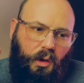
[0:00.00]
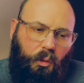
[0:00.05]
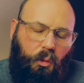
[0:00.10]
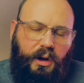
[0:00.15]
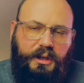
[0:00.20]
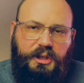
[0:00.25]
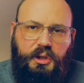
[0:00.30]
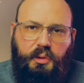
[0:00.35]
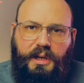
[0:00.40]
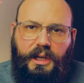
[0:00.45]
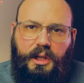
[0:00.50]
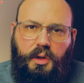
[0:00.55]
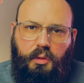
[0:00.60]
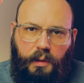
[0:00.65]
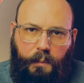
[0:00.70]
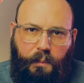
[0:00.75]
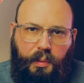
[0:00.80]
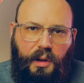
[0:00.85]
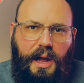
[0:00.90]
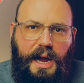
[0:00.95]
Once you get
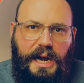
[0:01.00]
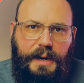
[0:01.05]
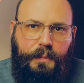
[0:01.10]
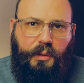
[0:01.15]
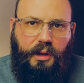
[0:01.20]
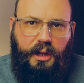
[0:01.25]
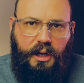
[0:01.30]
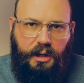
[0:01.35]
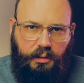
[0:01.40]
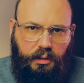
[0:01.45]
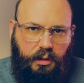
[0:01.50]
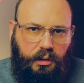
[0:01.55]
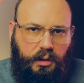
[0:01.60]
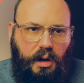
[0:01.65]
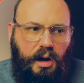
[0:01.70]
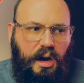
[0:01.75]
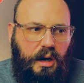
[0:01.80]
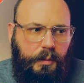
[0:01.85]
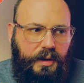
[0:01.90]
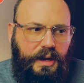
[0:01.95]
to applied political
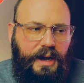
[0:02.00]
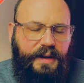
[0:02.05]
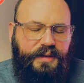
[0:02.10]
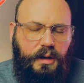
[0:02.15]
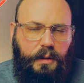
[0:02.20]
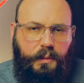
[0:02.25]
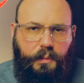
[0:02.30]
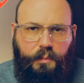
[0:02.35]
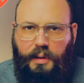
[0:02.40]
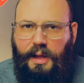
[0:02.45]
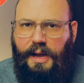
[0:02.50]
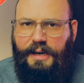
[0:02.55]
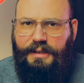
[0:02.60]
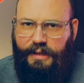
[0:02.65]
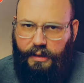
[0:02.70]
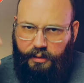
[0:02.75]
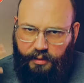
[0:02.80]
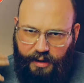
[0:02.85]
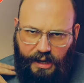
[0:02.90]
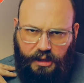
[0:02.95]
economy as it
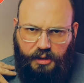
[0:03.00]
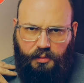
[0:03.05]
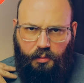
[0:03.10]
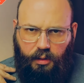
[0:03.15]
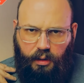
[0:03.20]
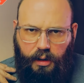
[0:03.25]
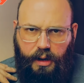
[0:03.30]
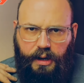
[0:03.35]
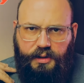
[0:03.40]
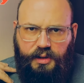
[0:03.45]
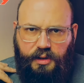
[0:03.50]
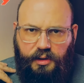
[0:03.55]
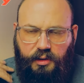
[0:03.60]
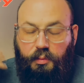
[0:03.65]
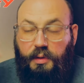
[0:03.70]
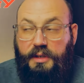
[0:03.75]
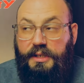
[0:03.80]
applies to international relations,